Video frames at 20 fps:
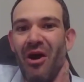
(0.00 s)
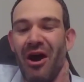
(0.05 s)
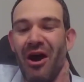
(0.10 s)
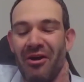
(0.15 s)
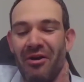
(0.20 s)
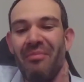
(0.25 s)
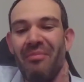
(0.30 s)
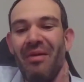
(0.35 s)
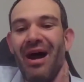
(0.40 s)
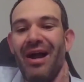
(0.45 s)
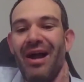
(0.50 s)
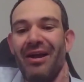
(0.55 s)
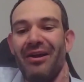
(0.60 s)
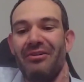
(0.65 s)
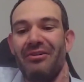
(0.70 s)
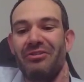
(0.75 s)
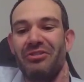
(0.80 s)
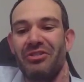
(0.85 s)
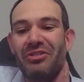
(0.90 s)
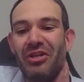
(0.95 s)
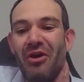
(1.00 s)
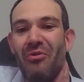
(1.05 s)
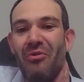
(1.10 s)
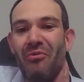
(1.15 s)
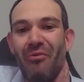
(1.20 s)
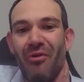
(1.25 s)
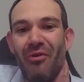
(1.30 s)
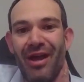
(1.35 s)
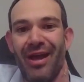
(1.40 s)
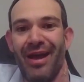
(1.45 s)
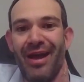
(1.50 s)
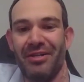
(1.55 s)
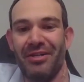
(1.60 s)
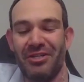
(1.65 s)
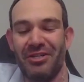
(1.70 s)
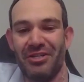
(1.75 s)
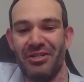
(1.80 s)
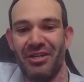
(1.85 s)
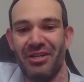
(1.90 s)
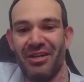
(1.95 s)
water buyer so
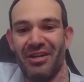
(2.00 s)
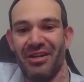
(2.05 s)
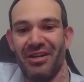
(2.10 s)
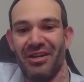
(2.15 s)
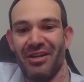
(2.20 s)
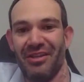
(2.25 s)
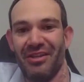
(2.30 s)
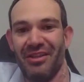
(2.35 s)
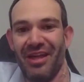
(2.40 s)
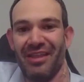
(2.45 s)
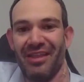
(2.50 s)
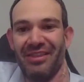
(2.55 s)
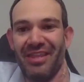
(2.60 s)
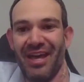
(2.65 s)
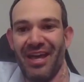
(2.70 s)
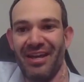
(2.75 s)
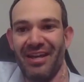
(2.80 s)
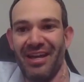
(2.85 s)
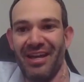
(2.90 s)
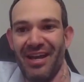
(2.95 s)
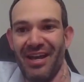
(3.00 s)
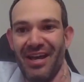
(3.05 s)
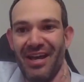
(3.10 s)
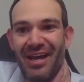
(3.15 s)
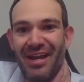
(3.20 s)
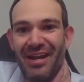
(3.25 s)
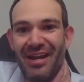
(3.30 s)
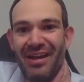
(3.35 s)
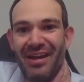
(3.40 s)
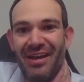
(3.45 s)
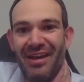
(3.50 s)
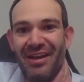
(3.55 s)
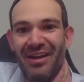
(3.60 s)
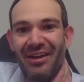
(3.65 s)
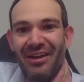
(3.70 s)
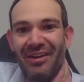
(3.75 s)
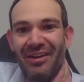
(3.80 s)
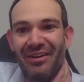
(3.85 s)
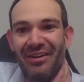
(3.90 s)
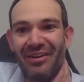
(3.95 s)
rich that they can
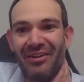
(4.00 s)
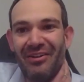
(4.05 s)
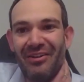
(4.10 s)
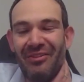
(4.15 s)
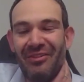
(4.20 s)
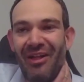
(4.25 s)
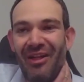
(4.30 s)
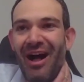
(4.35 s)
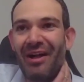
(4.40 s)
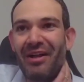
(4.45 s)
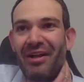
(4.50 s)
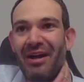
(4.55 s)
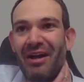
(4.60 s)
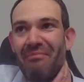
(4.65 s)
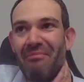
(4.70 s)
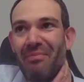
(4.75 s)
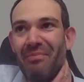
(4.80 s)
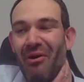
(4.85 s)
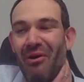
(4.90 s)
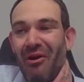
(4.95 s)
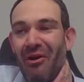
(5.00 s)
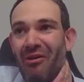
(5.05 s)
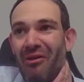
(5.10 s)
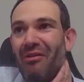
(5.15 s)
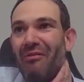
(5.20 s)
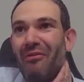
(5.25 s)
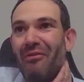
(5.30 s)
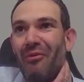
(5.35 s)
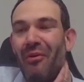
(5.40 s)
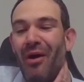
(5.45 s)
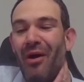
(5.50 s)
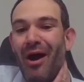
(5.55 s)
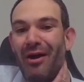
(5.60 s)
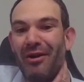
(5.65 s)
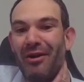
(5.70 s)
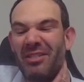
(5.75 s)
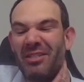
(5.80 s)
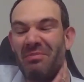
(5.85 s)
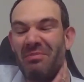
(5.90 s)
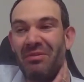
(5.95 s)
lock up all of the
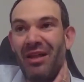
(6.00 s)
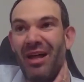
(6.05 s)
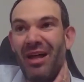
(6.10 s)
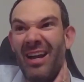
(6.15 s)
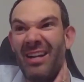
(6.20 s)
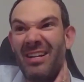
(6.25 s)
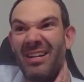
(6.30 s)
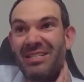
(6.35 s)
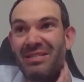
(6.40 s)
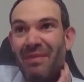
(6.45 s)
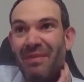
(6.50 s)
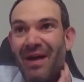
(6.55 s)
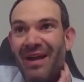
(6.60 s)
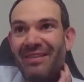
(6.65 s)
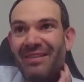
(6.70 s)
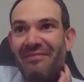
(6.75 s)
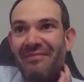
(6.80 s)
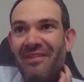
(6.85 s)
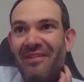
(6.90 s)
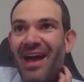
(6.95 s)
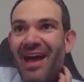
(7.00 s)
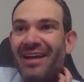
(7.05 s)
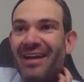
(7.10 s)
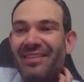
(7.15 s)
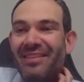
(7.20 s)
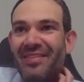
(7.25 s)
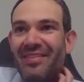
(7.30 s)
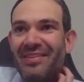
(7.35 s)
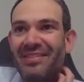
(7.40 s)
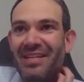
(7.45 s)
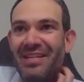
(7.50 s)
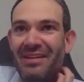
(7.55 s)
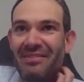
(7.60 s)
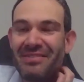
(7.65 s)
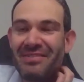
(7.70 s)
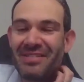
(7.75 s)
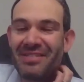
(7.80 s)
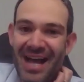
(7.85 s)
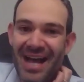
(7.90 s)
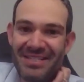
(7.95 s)
water supply, despite the fact that the
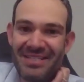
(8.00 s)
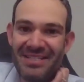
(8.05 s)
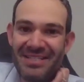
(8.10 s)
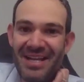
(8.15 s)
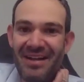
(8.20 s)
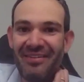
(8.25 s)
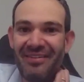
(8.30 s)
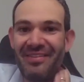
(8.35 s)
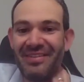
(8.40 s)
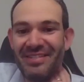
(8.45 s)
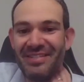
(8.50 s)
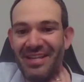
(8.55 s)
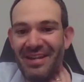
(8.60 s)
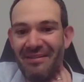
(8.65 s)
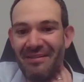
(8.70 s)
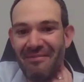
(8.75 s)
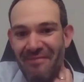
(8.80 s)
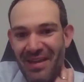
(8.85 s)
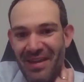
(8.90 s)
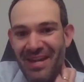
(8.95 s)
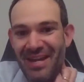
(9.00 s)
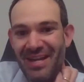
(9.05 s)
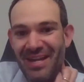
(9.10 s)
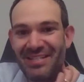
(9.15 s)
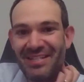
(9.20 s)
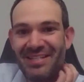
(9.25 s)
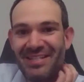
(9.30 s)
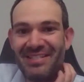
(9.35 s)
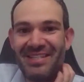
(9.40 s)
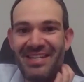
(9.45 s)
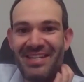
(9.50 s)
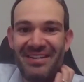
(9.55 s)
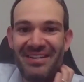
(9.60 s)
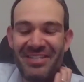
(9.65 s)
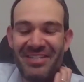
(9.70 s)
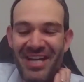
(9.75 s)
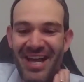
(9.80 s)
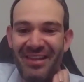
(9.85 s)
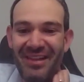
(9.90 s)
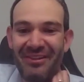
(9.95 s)
city of Scottsdale and the city of Phoenix and the
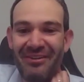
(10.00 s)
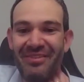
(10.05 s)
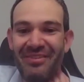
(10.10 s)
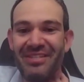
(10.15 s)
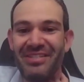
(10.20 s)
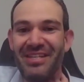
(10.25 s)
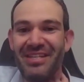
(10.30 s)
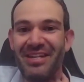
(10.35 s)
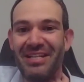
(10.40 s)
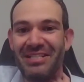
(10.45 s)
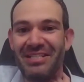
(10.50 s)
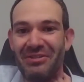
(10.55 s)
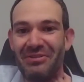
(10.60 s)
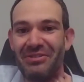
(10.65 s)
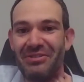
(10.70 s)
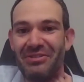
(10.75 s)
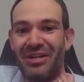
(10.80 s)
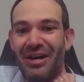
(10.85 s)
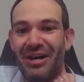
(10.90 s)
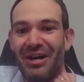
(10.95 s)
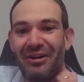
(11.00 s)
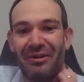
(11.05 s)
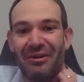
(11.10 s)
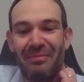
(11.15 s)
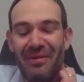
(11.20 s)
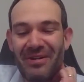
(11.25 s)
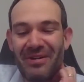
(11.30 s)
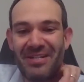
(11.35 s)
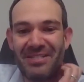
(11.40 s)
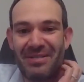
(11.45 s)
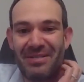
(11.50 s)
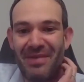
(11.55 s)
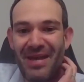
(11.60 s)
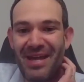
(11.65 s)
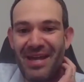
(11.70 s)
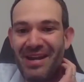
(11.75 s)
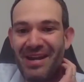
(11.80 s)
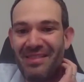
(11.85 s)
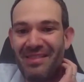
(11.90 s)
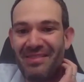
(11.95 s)
city of Chandler and the city of Tucson are
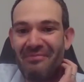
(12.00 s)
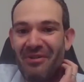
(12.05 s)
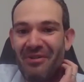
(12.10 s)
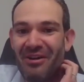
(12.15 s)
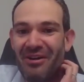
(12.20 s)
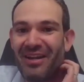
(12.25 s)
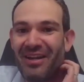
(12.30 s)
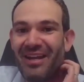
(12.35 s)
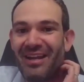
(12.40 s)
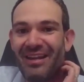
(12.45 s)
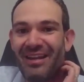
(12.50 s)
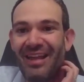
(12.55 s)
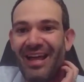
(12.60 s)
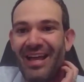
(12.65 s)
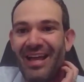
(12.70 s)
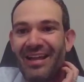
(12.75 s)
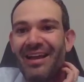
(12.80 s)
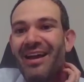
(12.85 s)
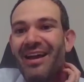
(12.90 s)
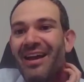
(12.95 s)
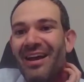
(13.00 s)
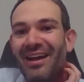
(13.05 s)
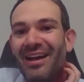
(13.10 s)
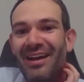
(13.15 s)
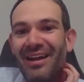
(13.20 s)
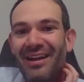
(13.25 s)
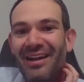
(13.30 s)
participating in the market. Like,